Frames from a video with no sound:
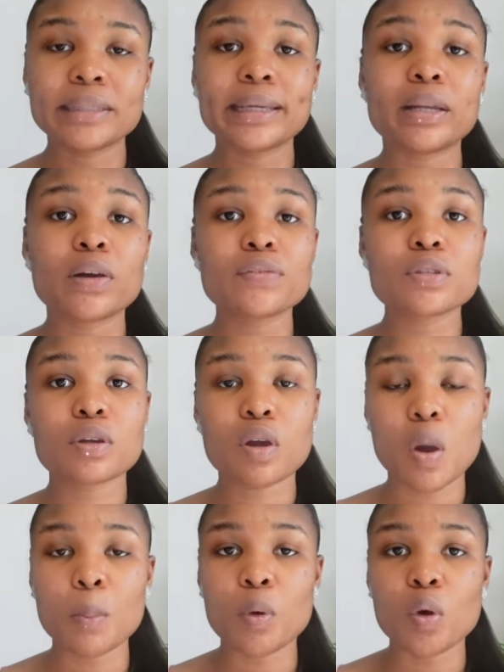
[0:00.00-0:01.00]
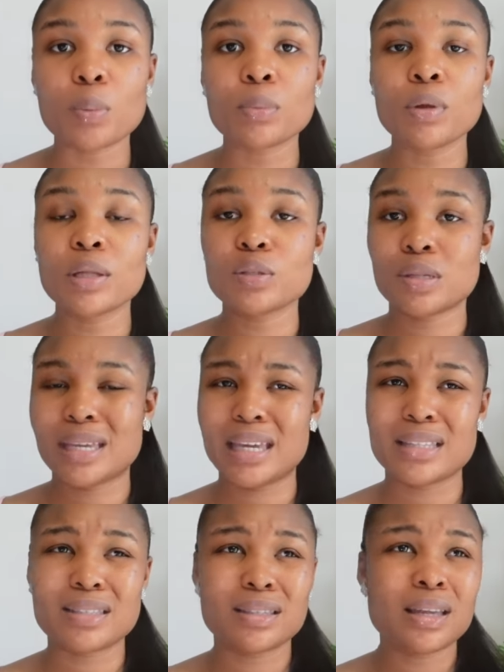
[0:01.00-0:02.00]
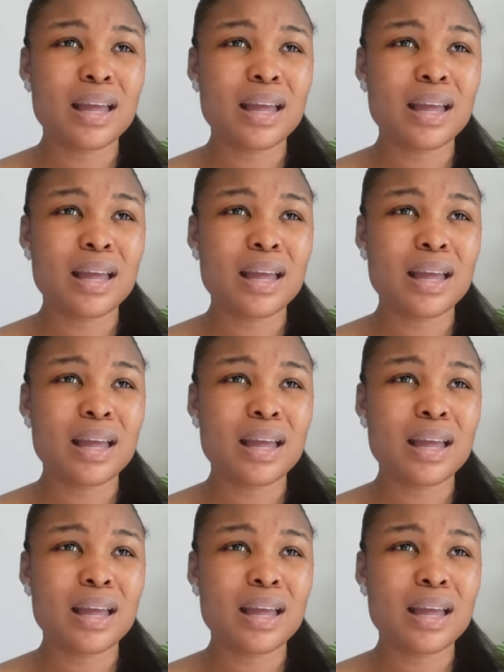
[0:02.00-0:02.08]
They love to come home to eat.